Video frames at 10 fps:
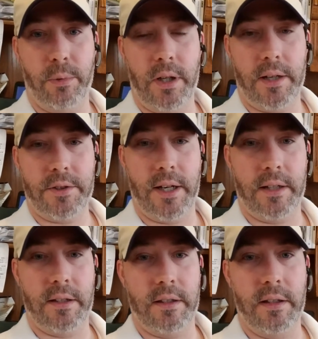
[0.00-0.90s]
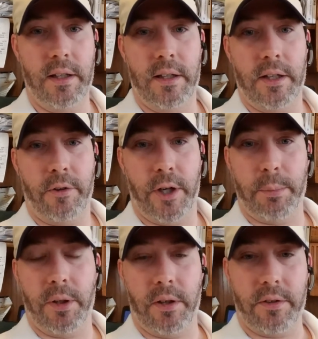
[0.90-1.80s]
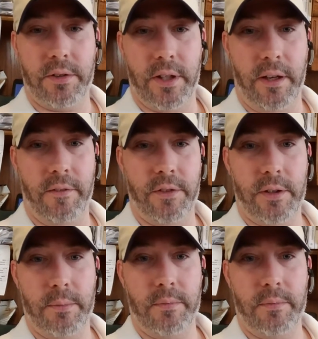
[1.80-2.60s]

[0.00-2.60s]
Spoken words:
We're not trying to cripple ourselves,